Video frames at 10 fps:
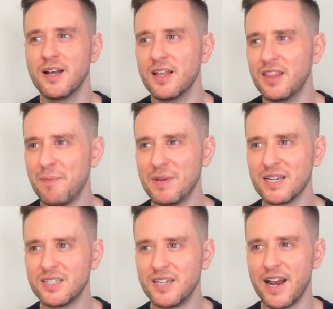That being
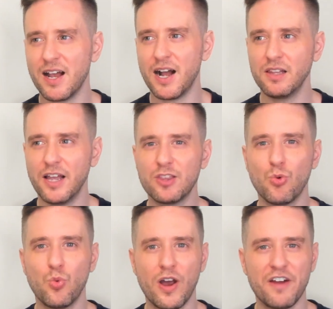said, I like the
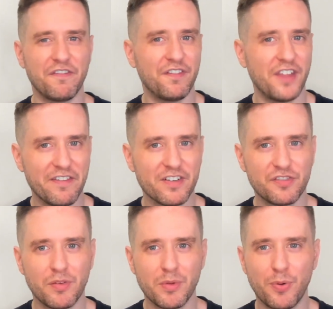wine flavors
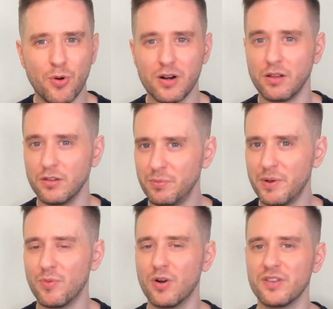from the port a little bit
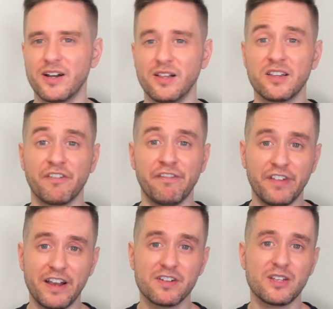more than I like the
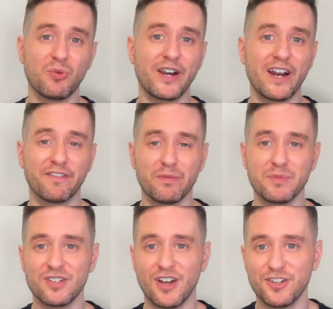flavors that we're getting from the
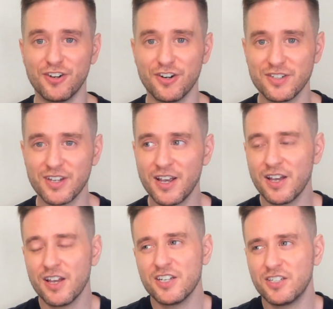Sauternes.
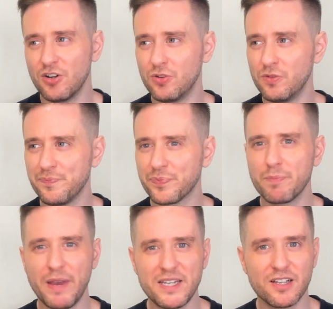So
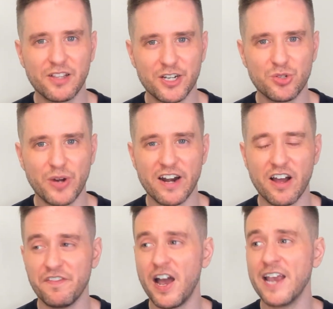basically a
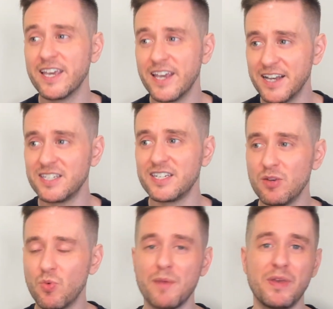trade-off. I can see
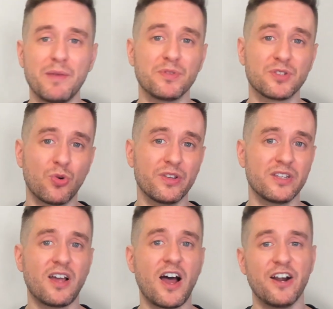why people score
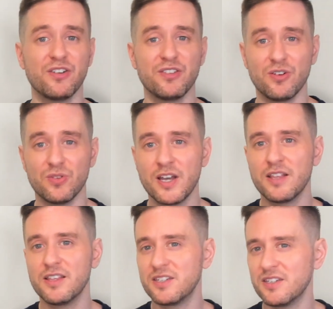this higher though.
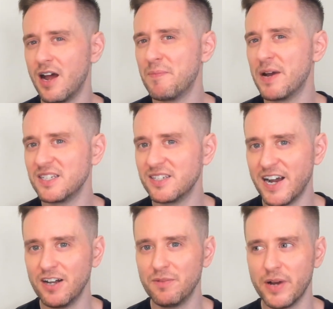This is not my
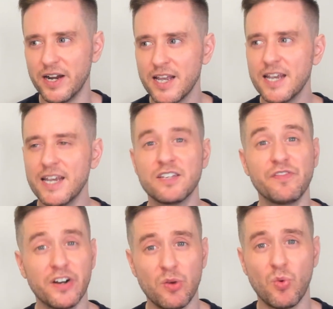style, but it's
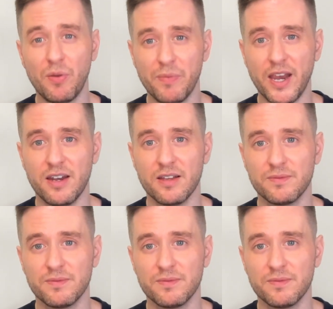very well made.